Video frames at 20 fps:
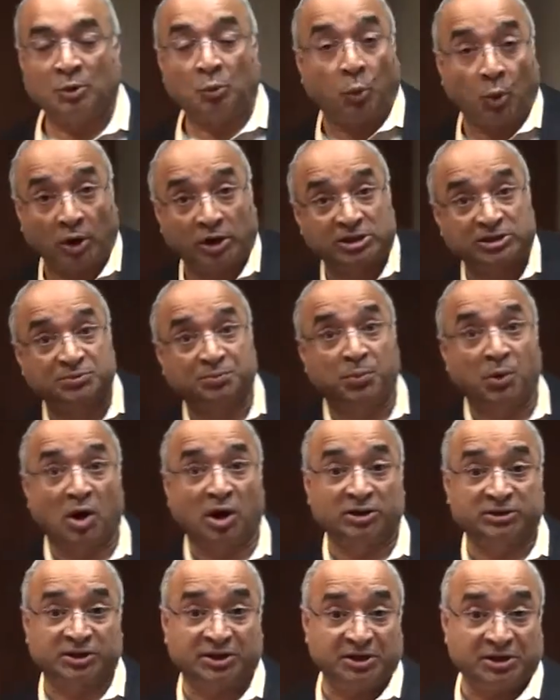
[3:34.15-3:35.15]
What is
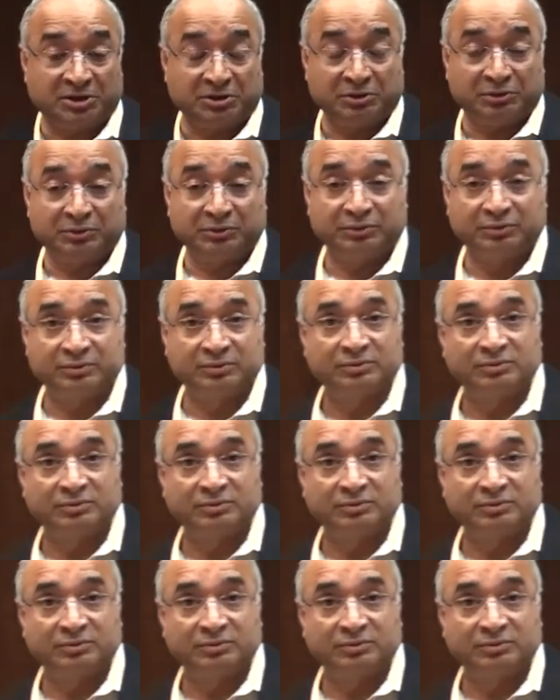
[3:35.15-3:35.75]
bothering you?